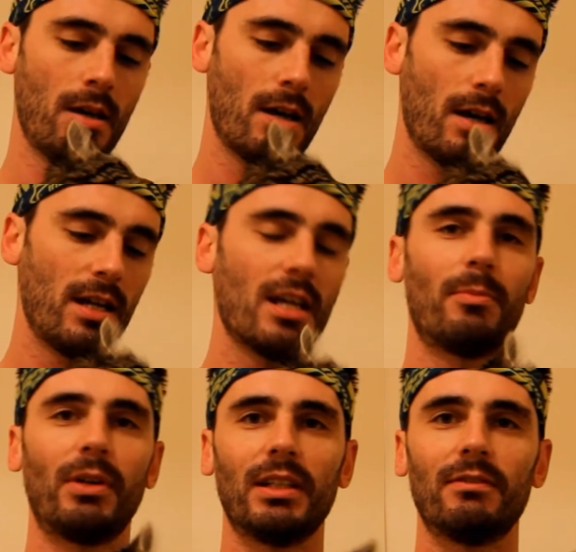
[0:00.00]

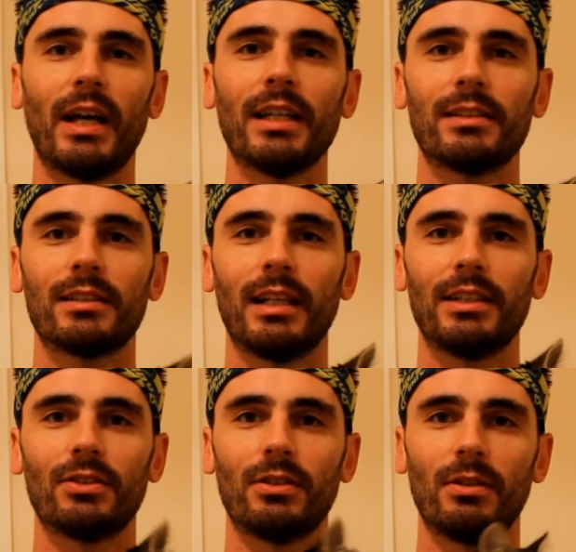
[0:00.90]
neoprene vest
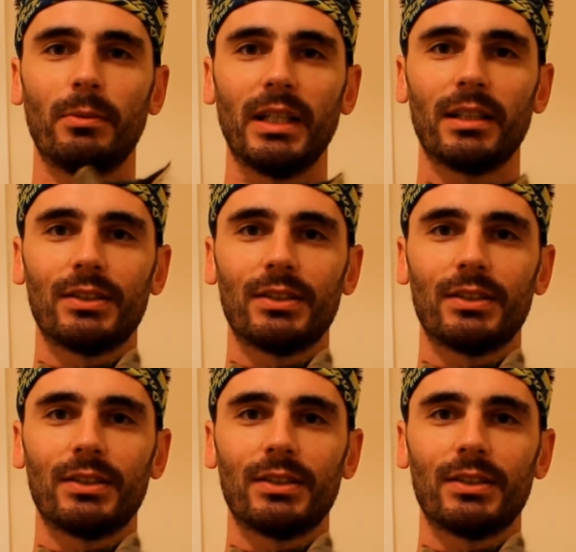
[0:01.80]
later on in the week.